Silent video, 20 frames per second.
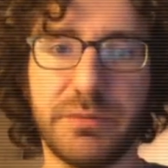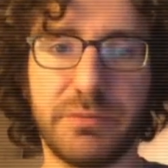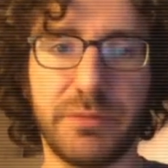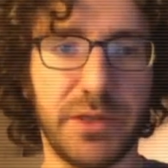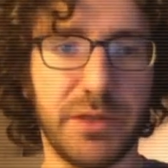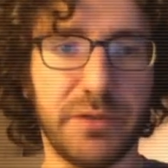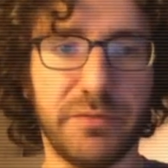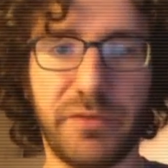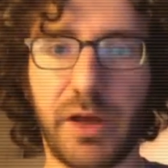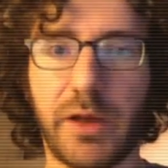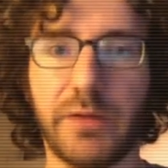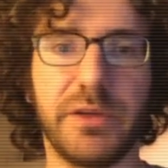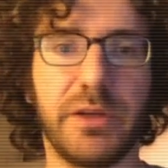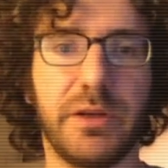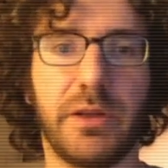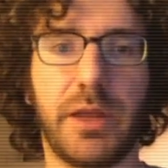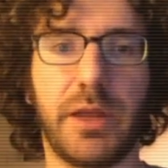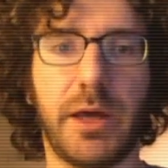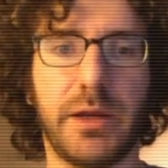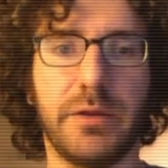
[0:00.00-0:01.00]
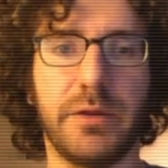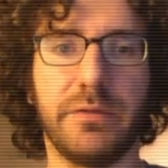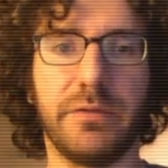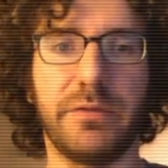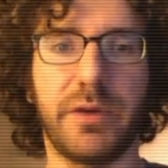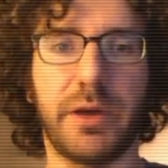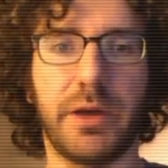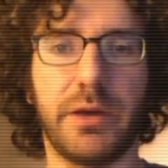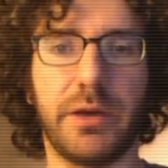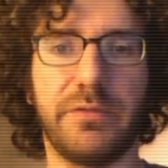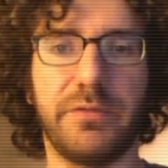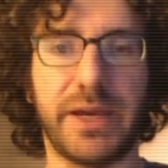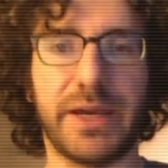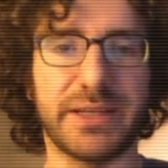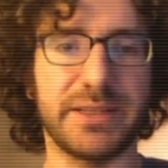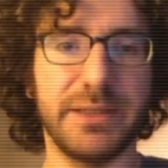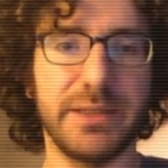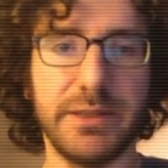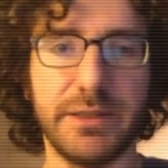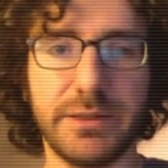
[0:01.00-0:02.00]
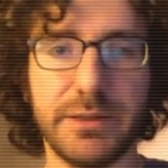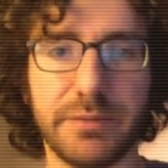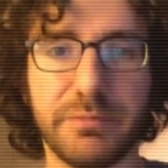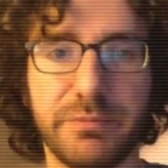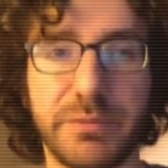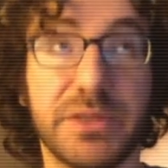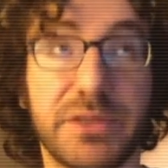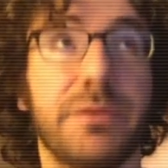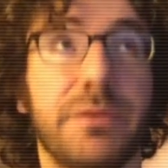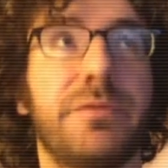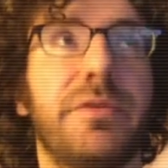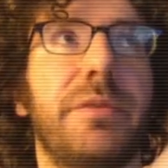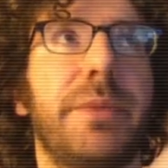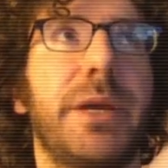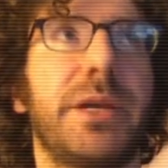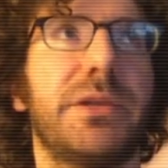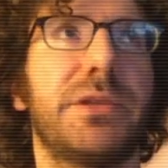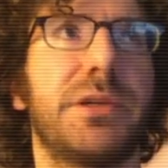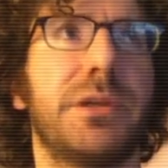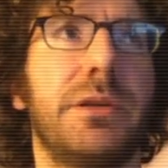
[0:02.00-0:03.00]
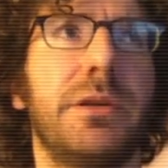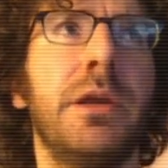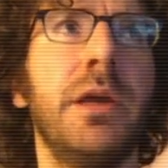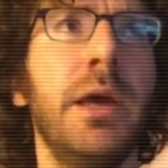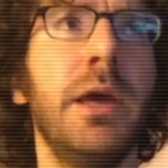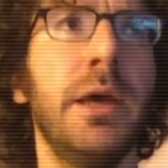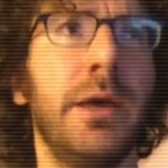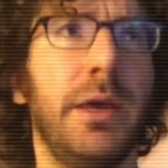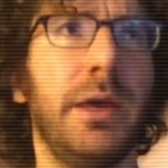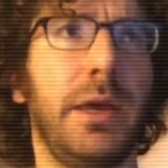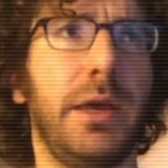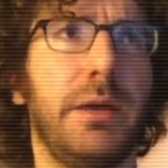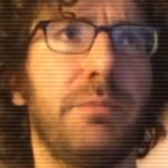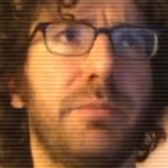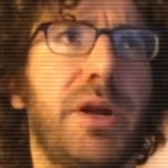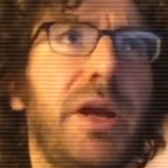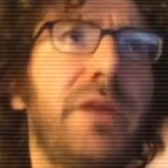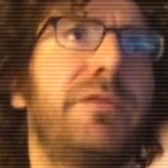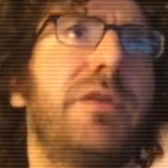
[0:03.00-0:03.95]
involved in a lot of vaccine misinformation, and private